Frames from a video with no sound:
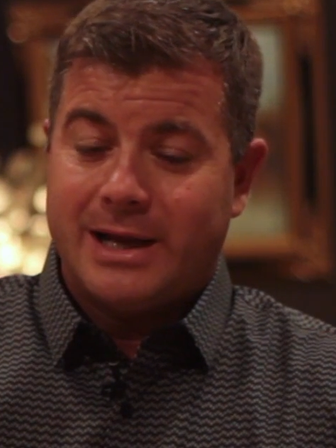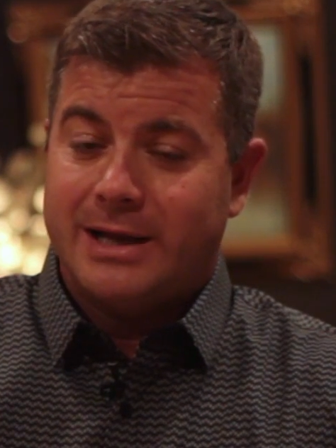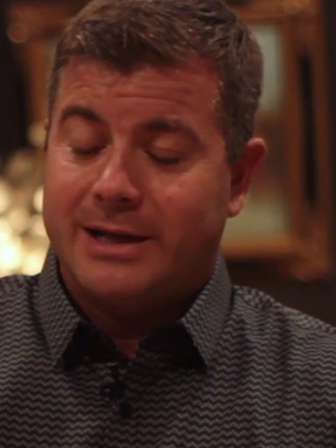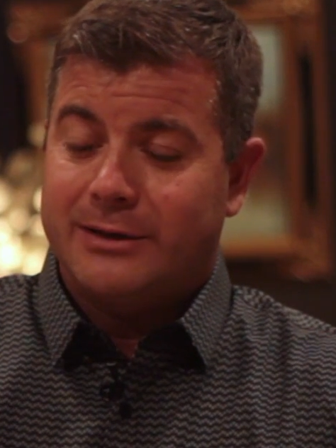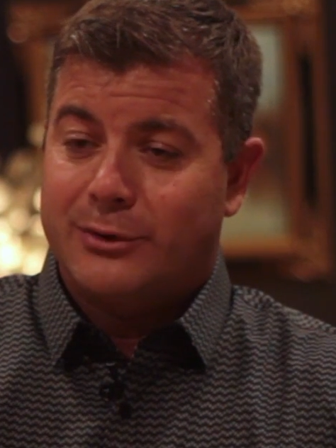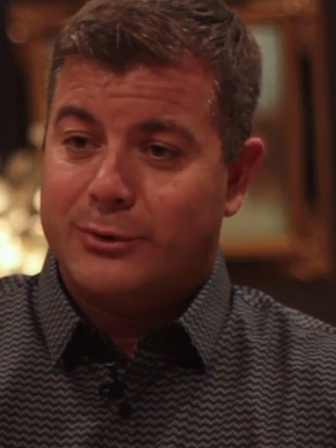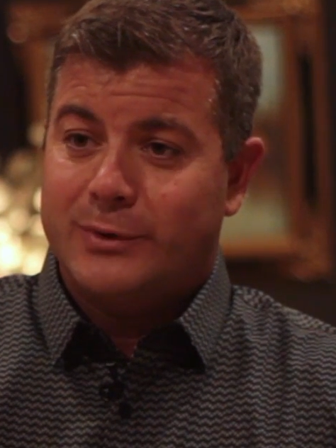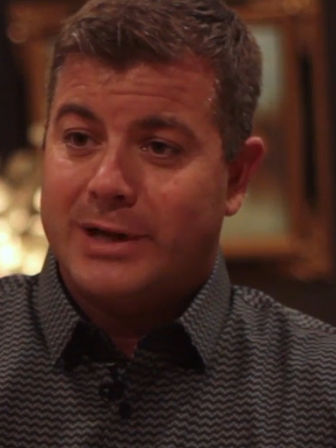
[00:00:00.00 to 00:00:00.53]

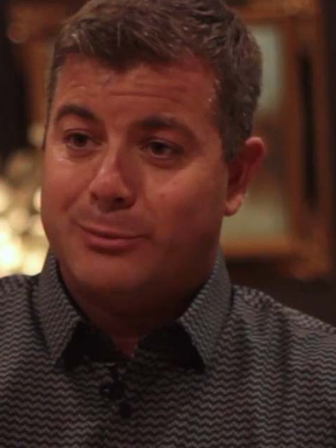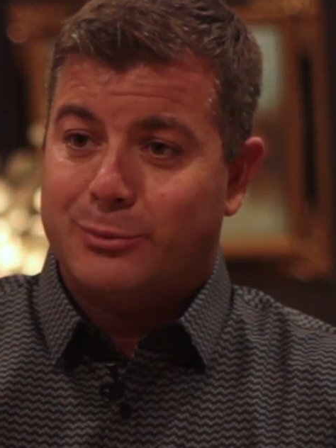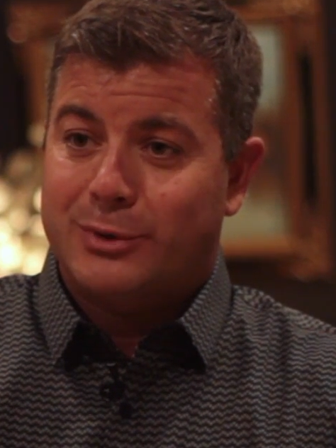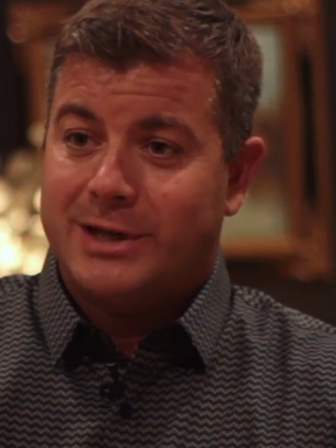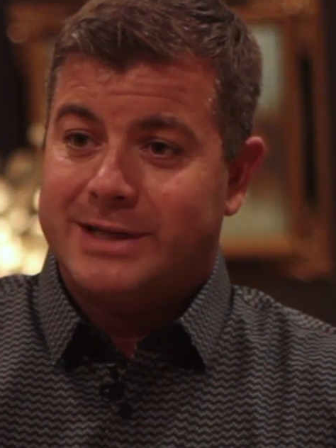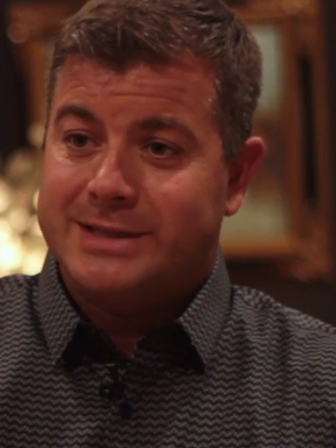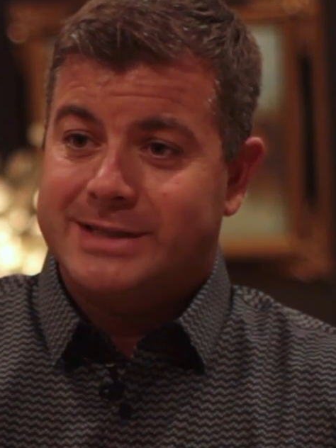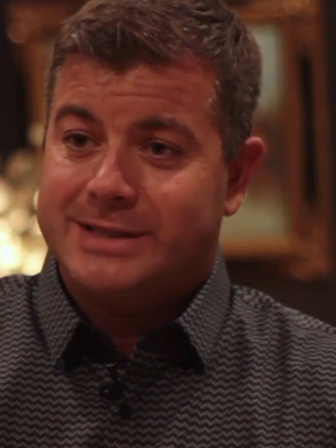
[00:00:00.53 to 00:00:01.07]
And through that
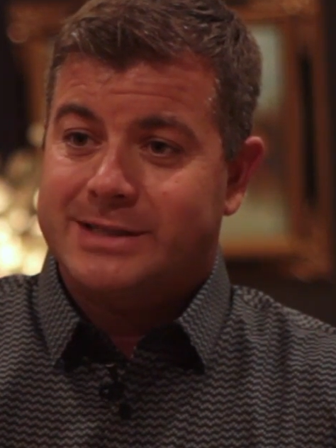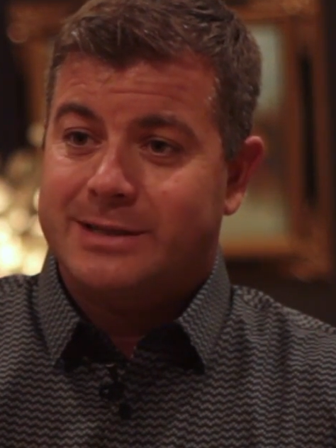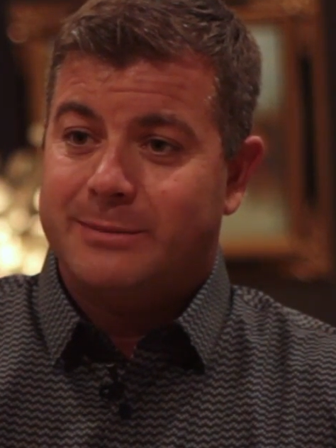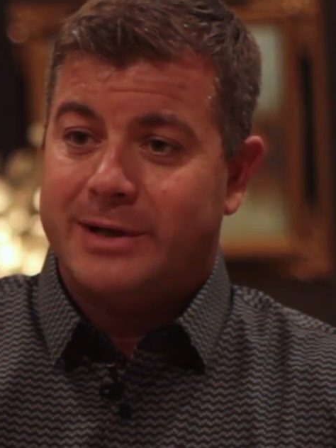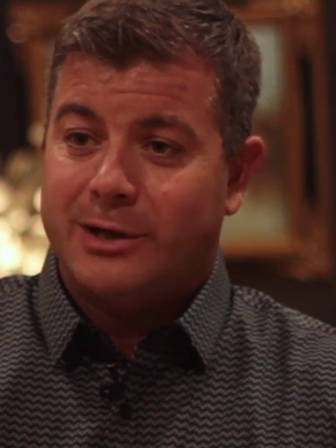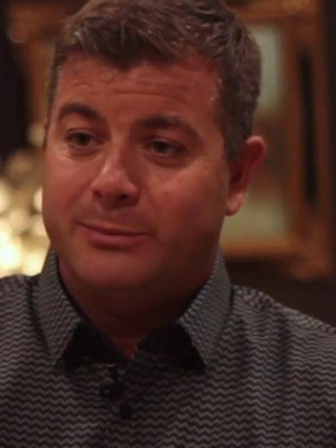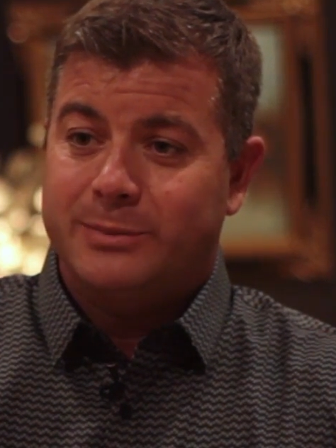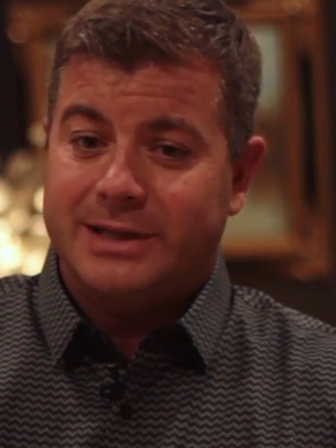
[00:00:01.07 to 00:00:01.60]
process, I'm
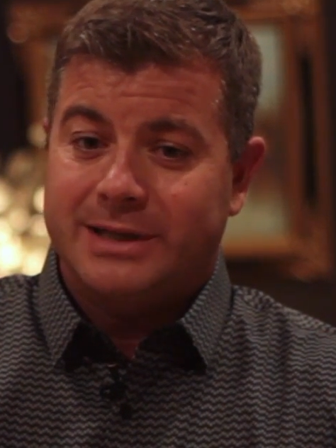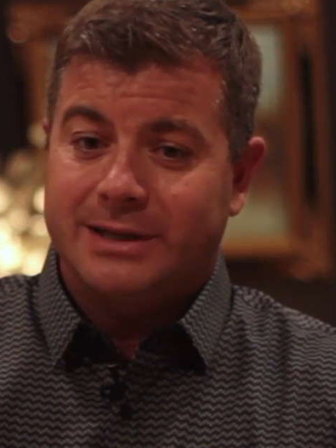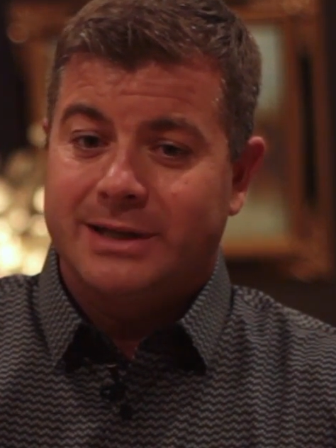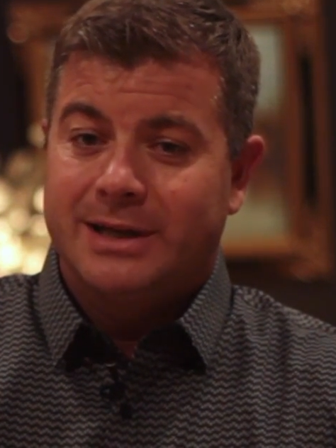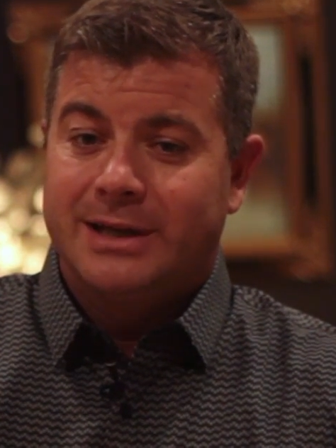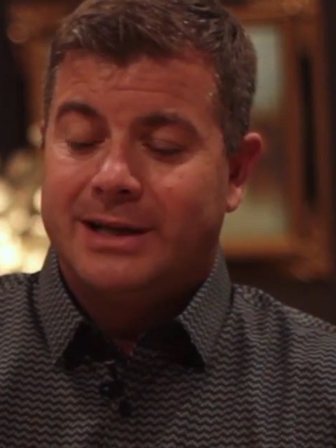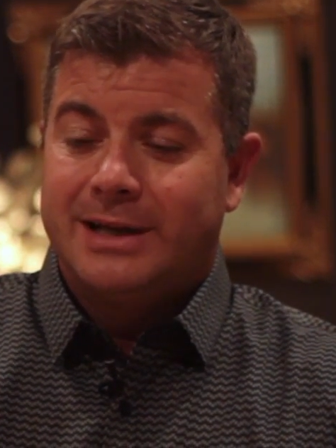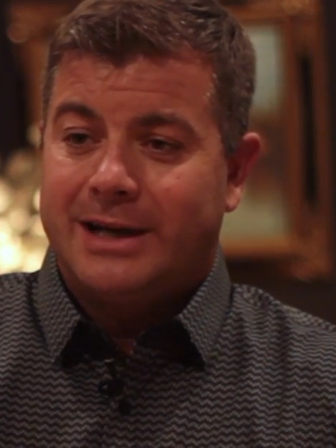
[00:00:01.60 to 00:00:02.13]
helping
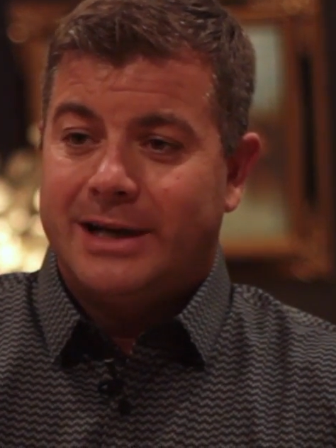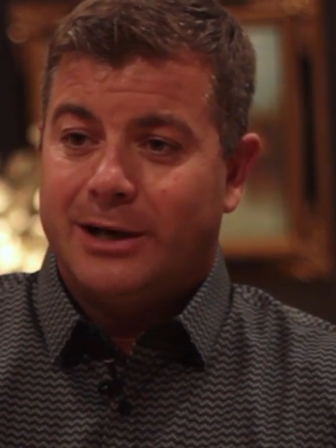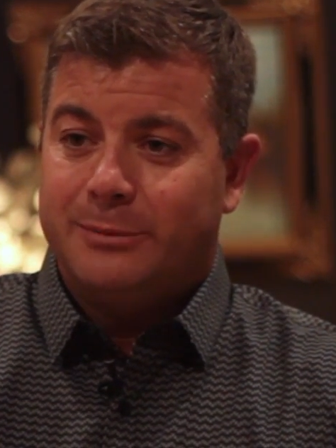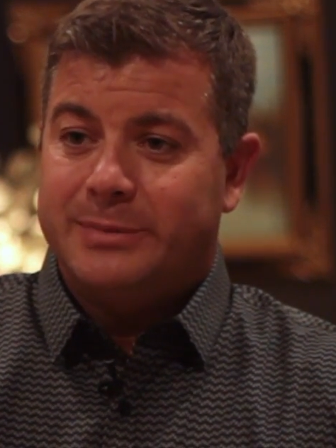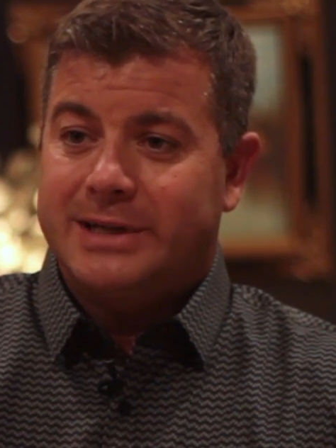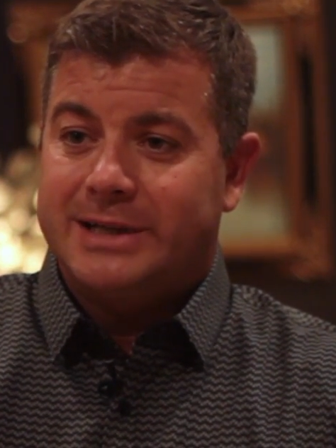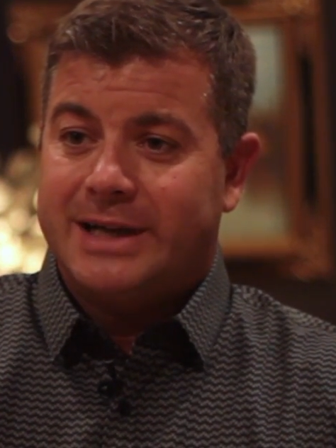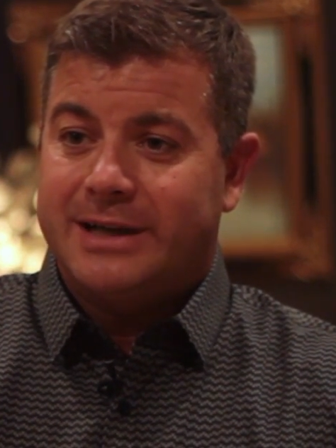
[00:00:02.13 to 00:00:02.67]

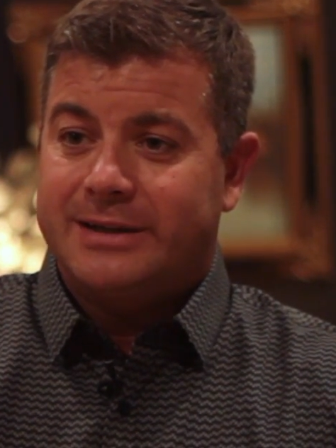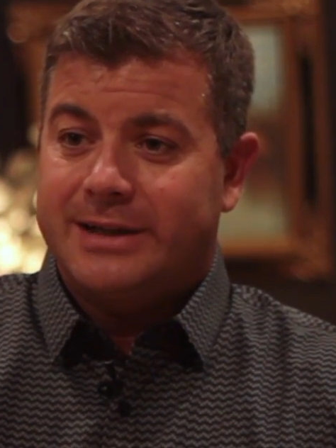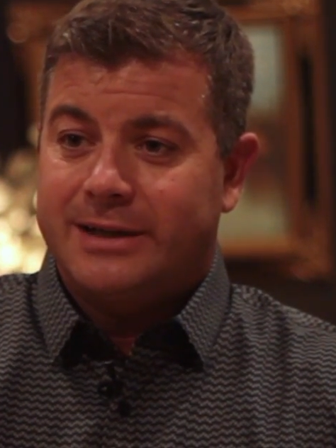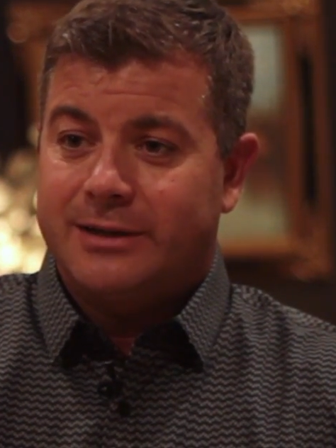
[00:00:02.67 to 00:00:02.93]
down